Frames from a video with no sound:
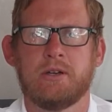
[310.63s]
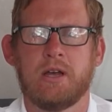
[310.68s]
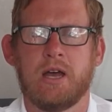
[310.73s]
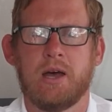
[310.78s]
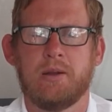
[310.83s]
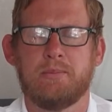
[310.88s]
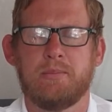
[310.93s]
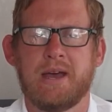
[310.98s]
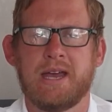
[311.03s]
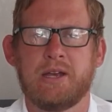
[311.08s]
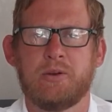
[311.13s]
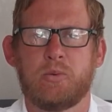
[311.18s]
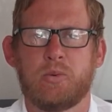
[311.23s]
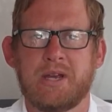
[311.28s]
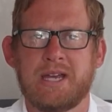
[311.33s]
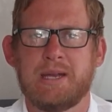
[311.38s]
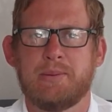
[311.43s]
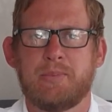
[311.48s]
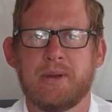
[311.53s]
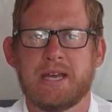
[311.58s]
And may
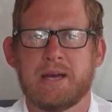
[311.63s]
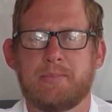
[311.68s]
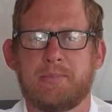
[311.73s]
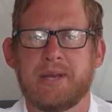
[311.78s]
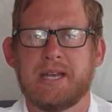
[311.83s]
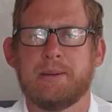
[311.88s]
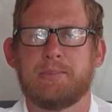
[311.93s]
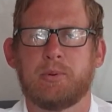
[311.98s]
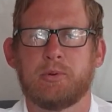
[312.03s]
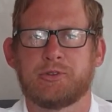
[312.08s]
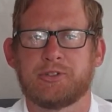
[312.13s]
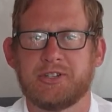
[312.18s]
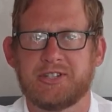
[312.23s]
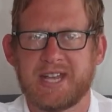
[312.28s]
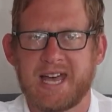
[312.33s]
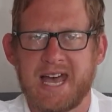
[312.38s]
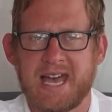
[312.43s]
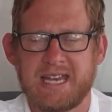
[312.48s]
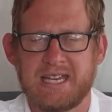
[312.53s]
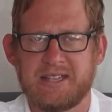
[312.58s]
we be a people
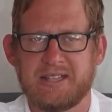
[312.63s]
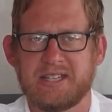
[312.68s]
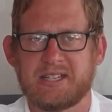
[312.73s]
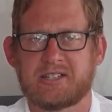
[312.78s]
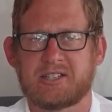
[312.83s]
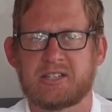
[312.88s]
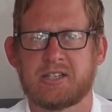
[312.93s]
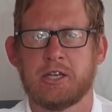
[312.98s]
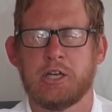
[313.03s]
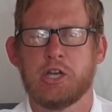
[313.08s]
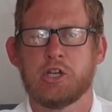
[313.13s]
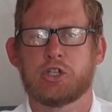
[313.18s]
today in this